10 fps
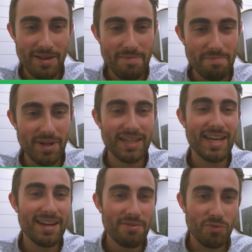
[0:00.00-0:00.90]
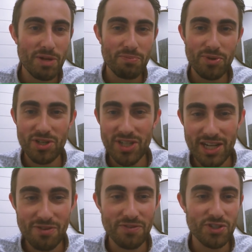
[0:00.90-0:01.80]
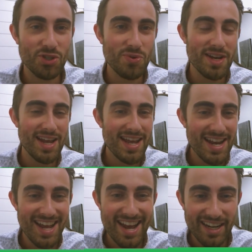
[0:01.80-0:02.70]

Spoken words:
But again, we appreciate you for tuning in.